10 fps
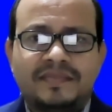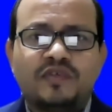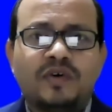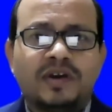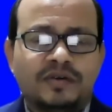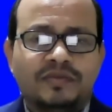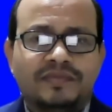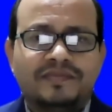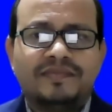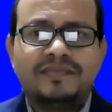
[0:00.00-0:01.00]
for you.
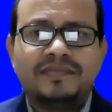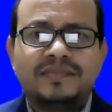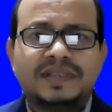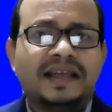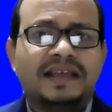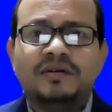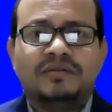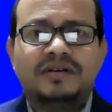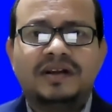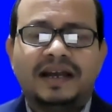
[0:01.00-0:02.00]
Thank you,
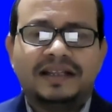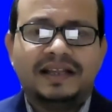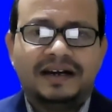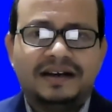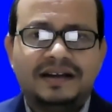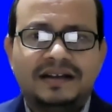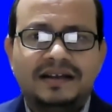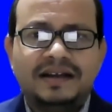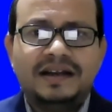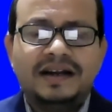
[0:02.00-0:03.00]
like that.
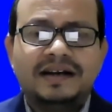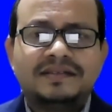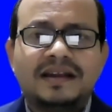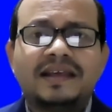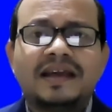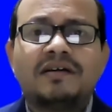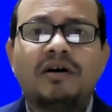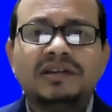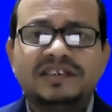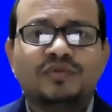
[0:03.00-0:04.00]
It's like a
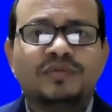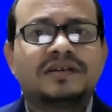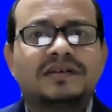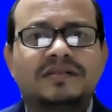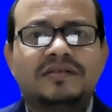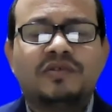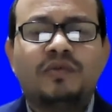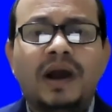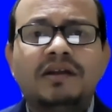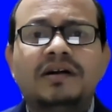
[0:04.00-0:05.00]
consumer.
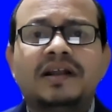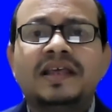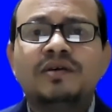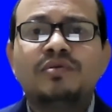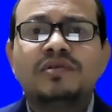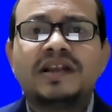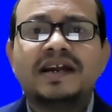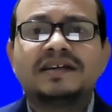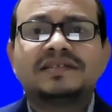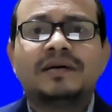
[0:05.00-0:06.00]
Why not you
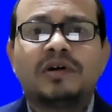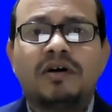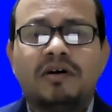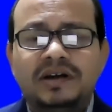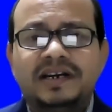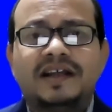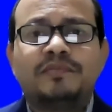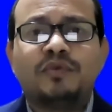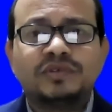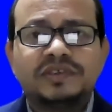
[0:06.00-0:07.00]
create some content and
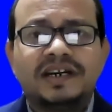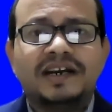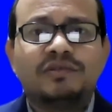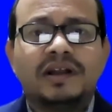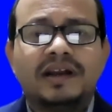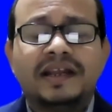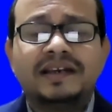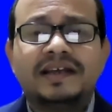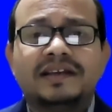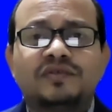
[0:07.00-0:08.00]
post it into the
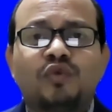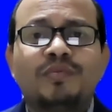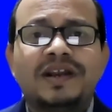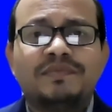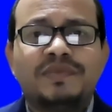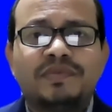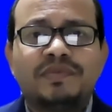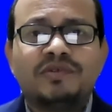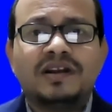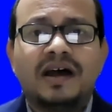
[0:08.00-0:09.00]
LinkedIn? So many people
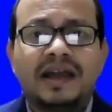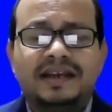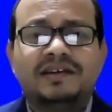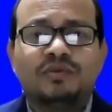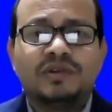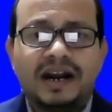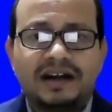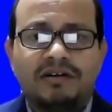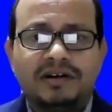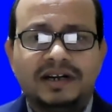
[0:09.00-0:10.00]
will like to that
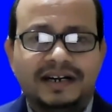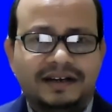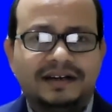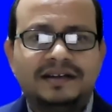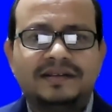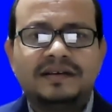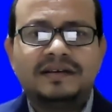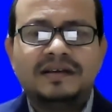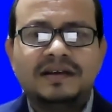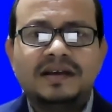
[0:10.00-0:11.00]
content.
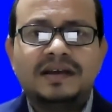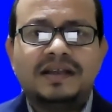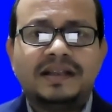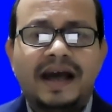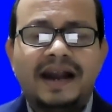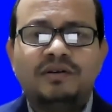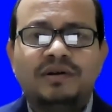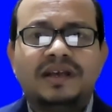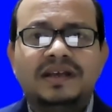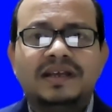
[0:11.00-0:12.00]
That
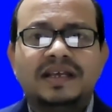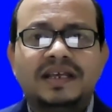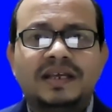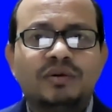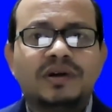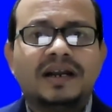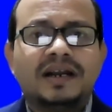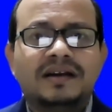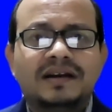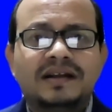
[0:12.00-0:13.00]
way you
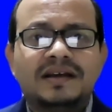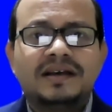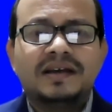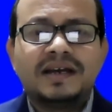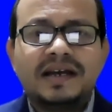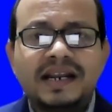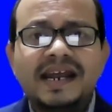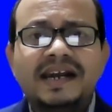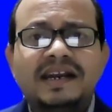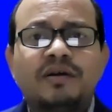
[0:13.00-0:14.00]
can
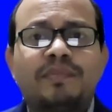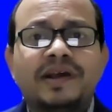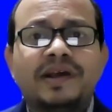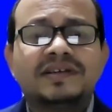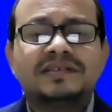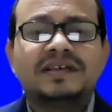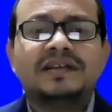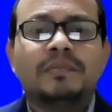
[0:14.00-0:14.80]
create your presence in the